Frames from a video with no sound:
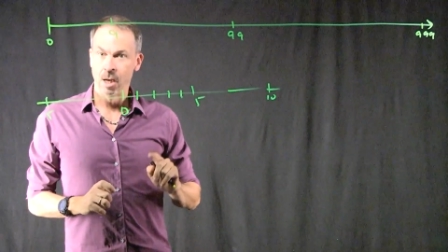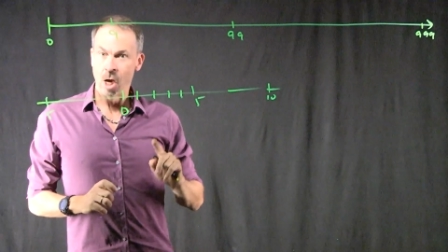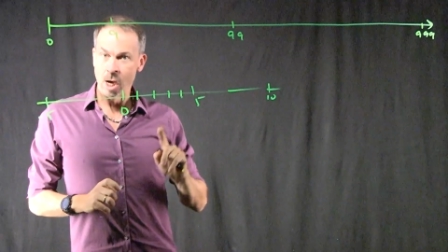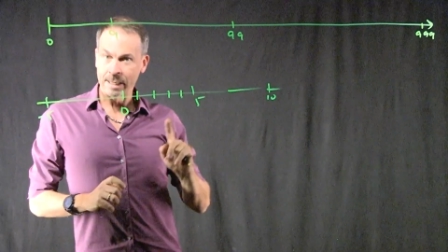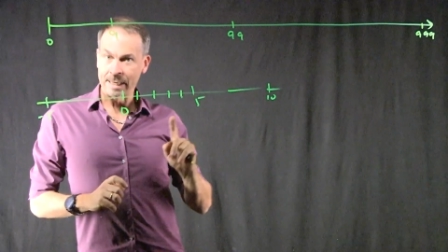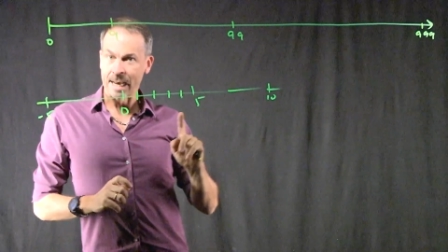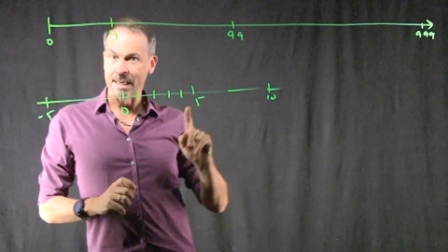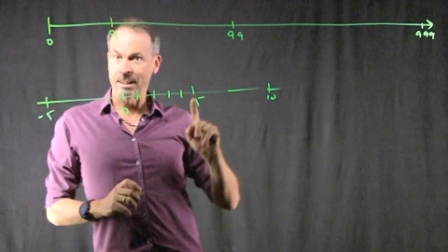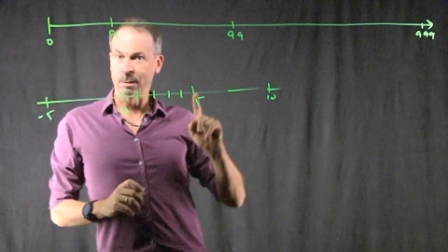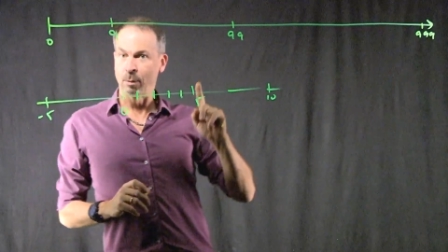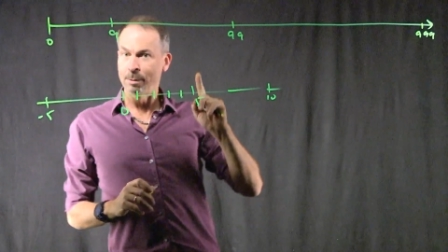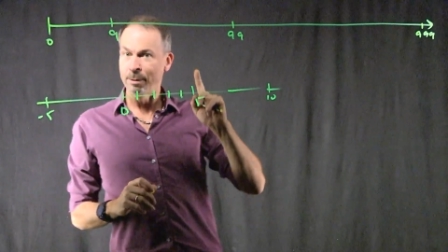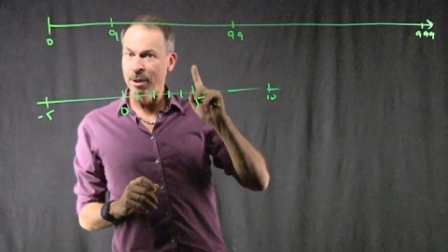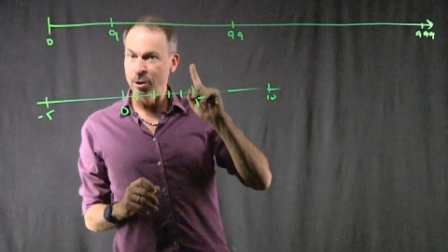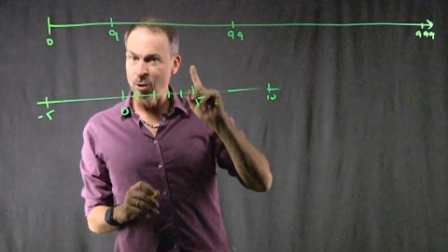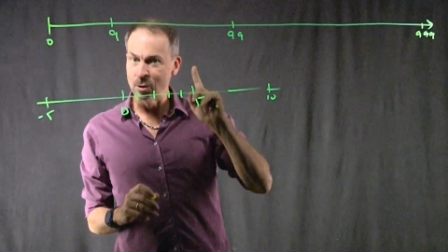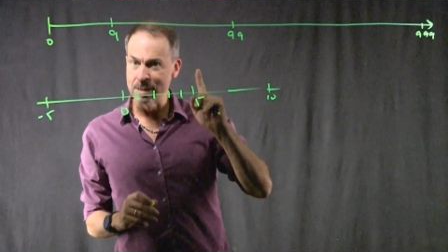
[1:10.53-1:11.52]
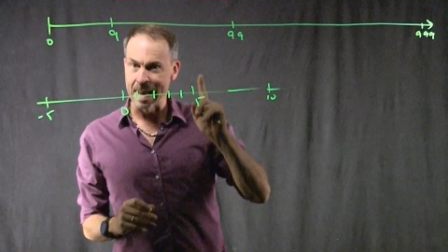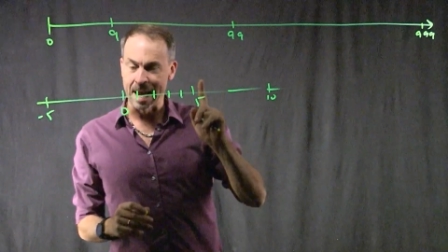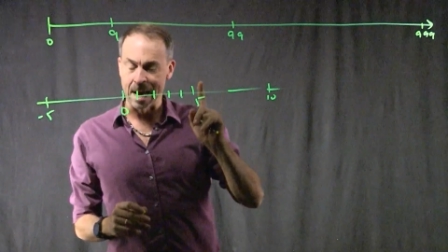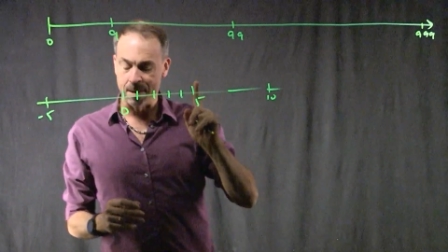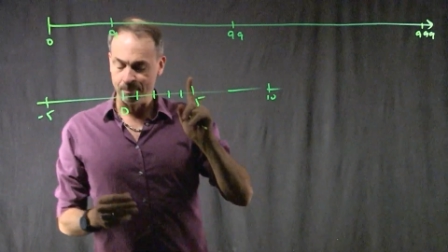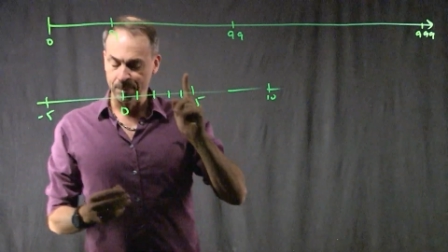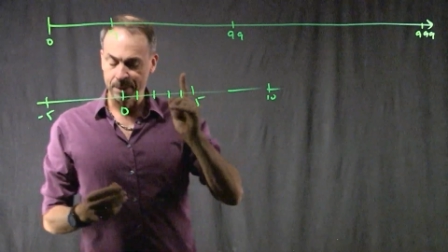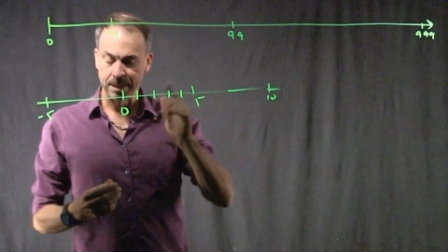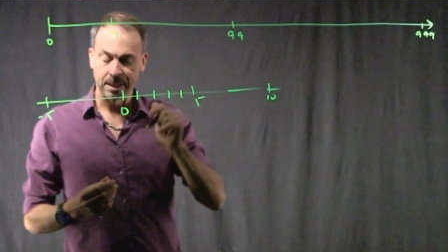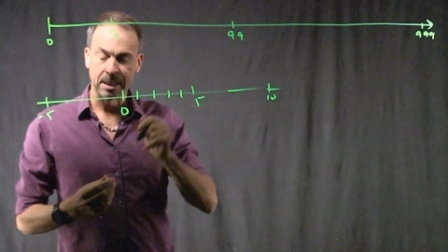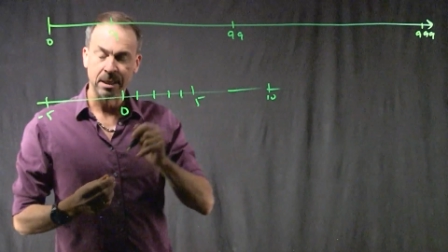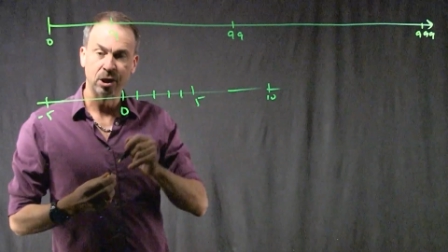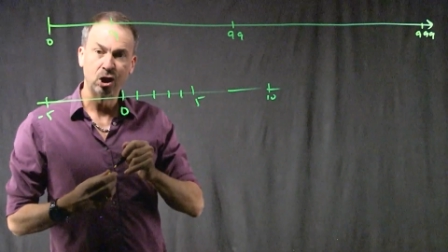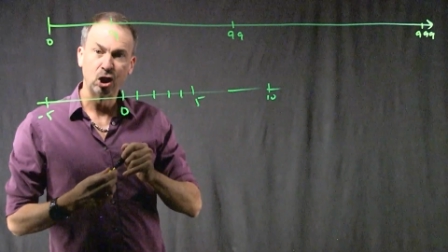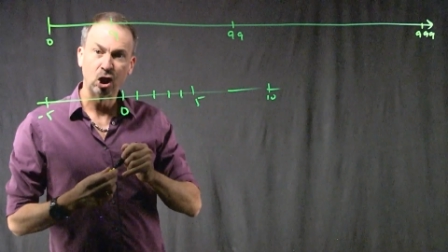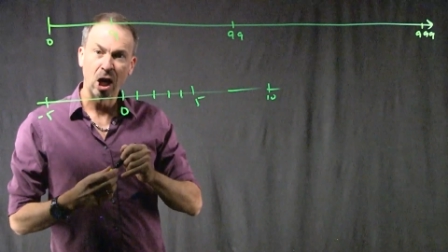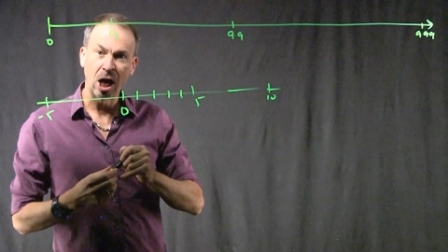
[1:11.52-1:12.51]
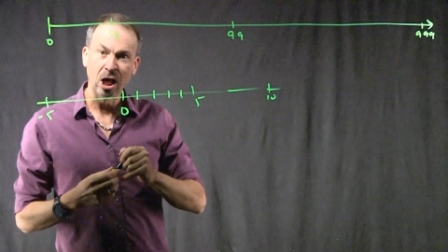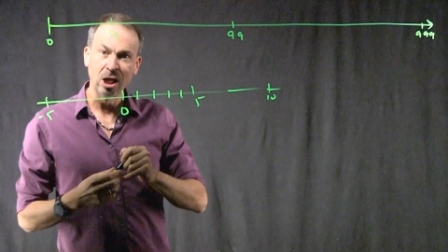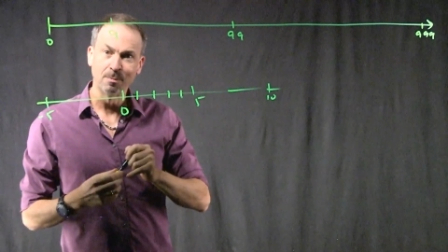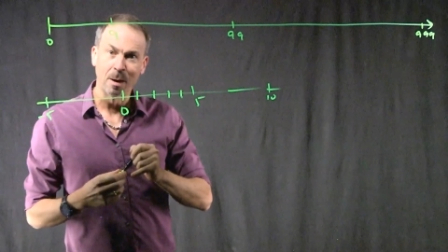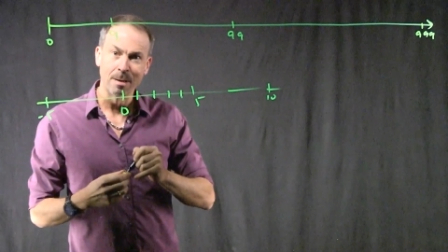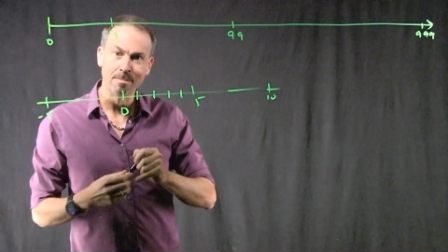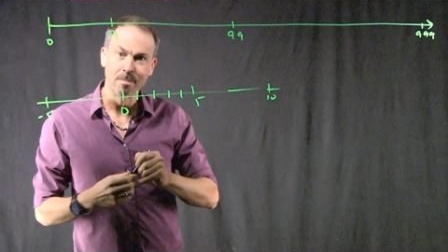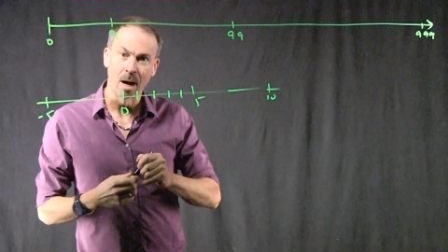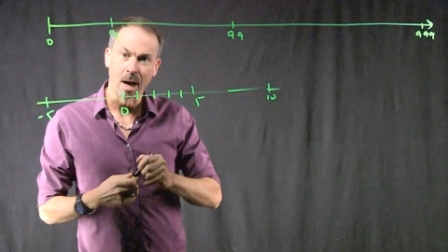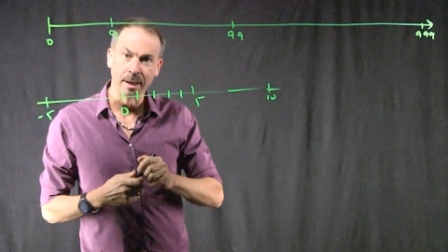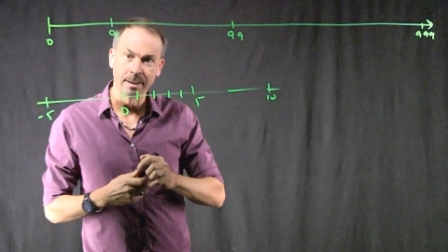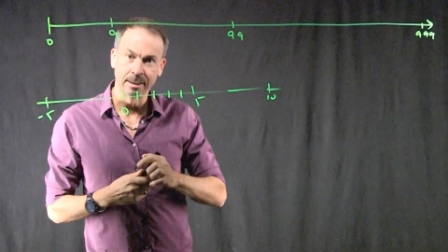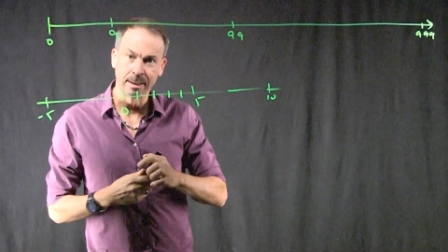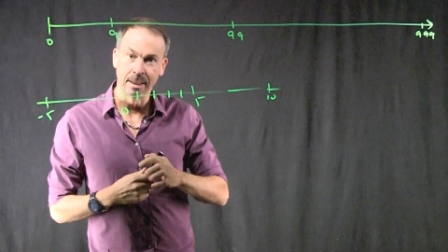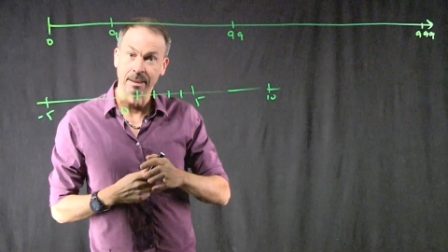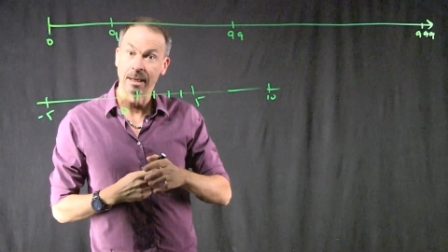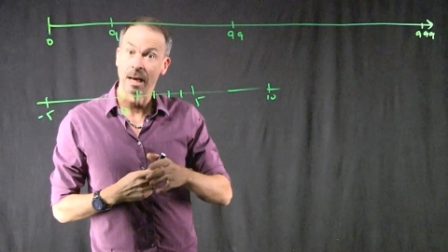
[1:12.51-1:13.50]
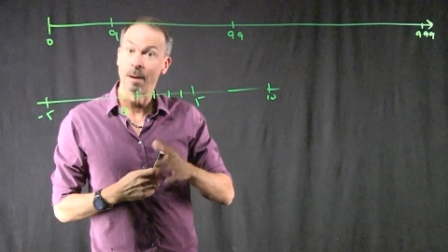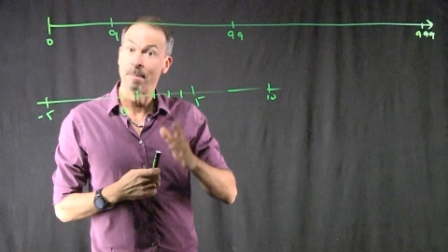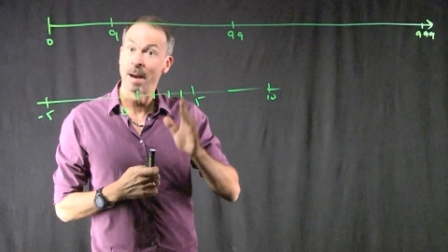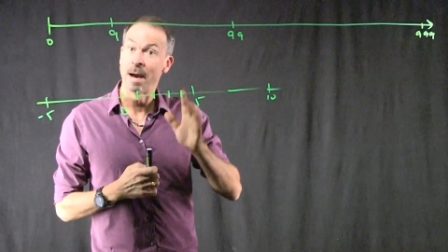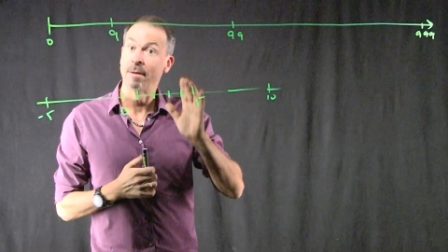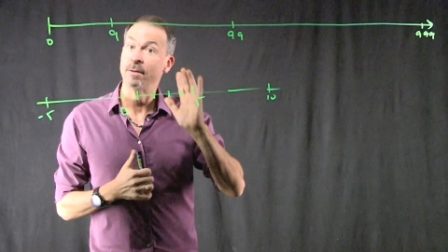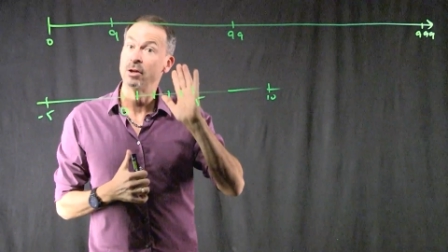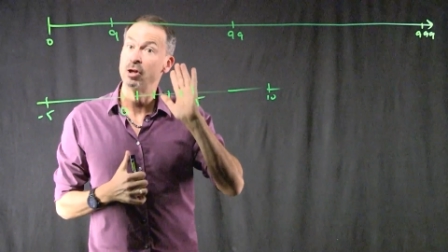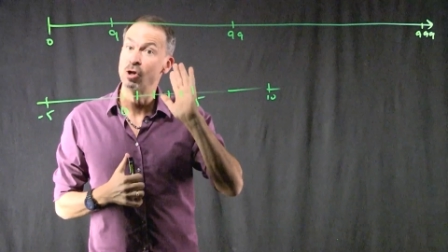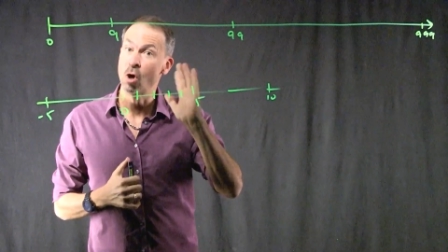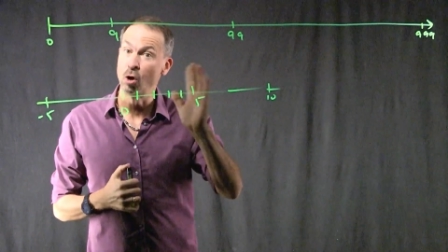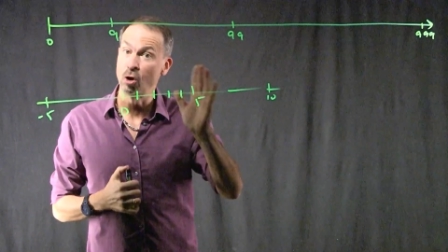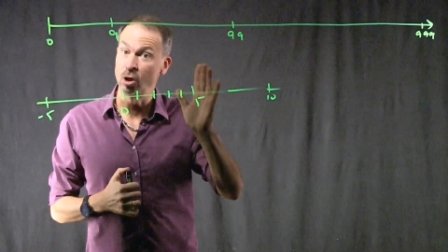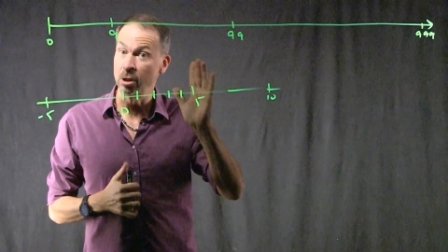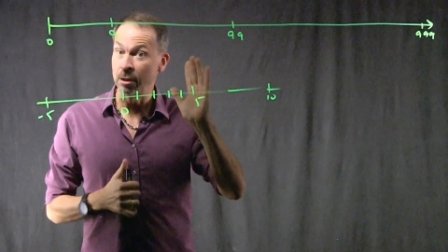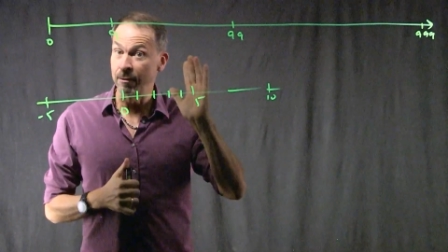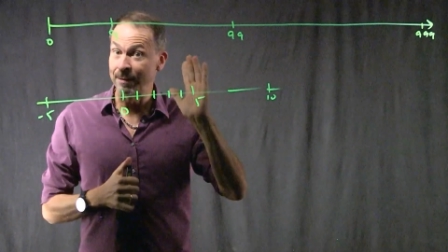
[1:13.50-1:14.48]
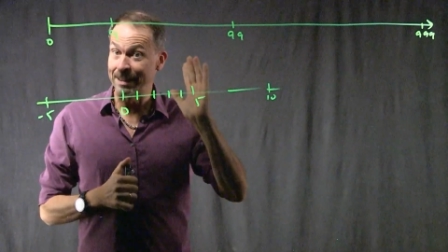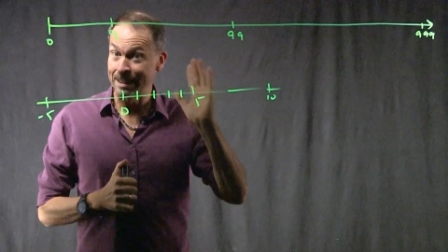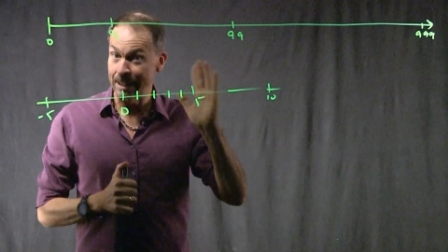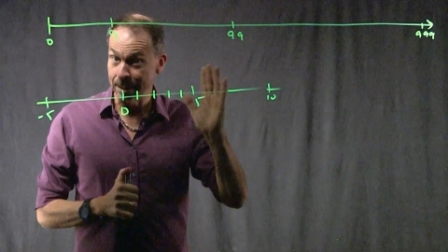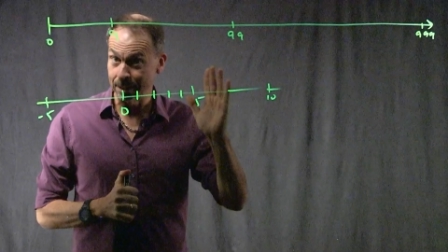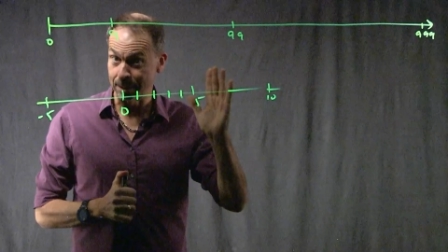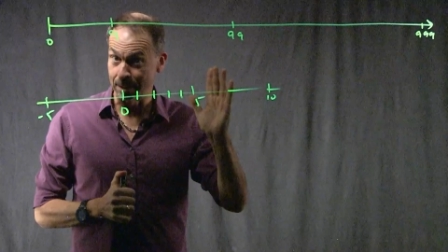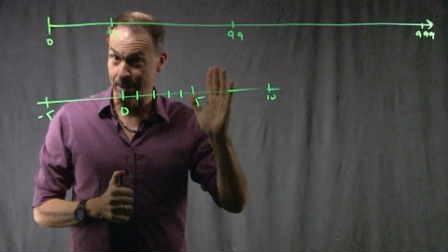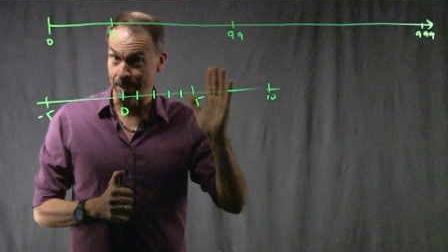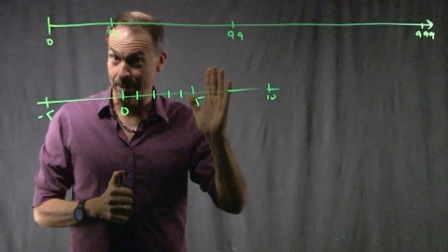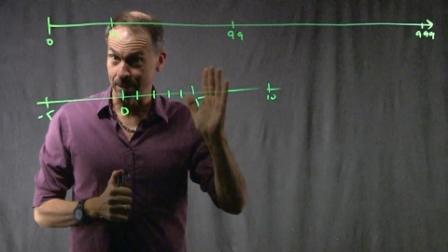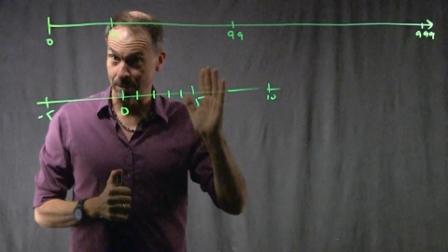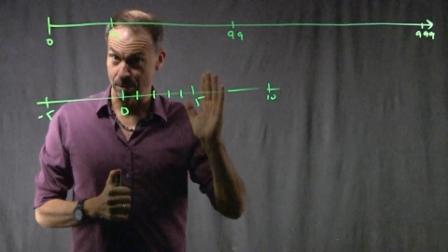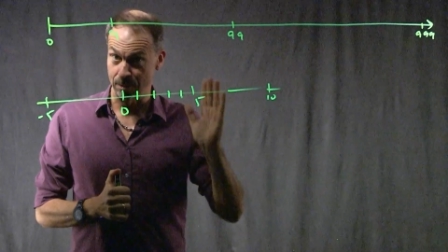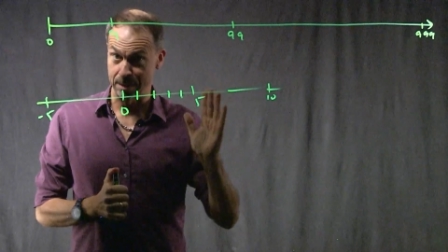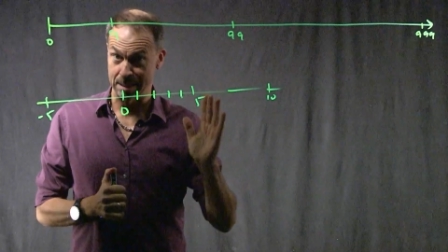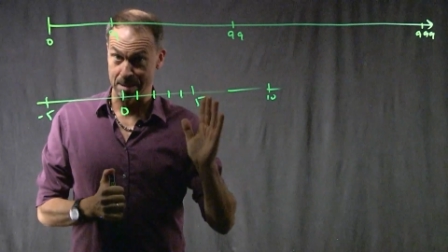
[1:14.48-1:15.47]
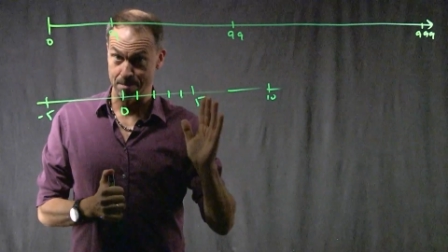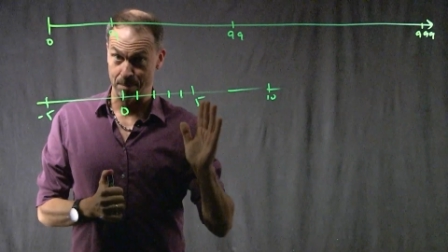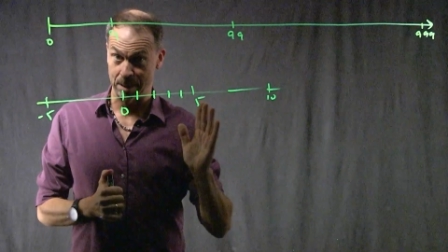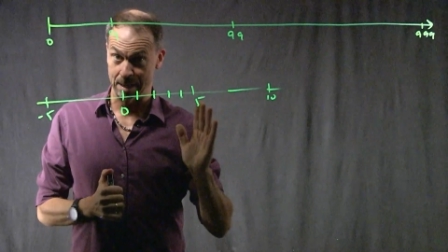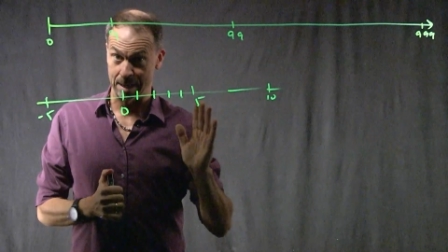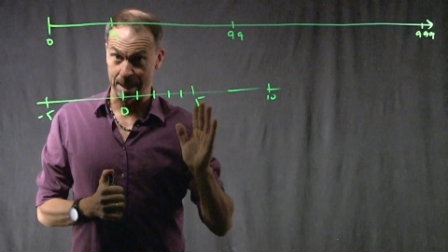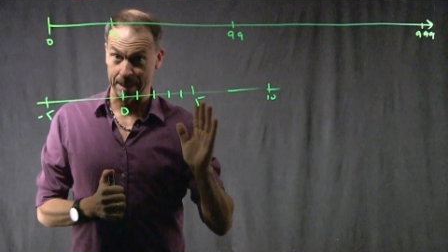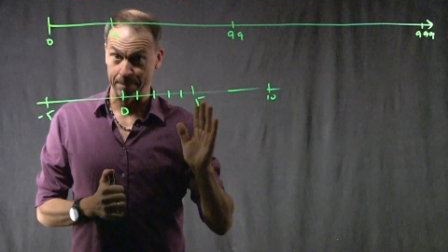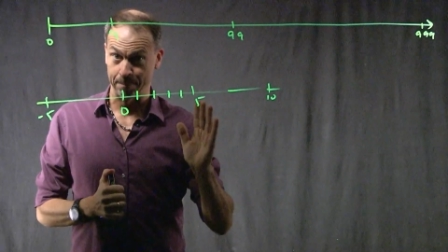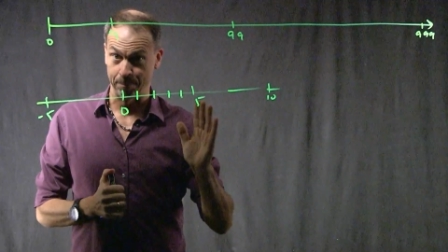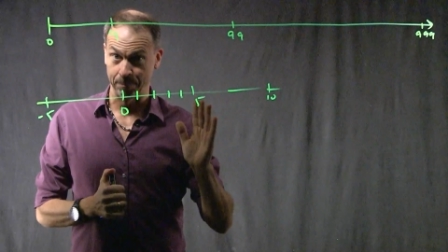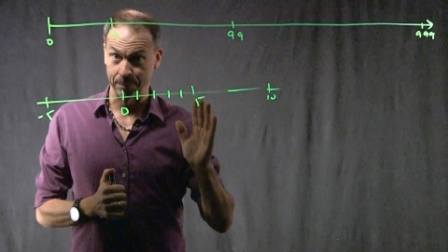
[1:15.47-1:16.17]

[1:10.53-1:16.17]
Okay, so what I'm going to do now is change my mindset about the notion of distance on the number line.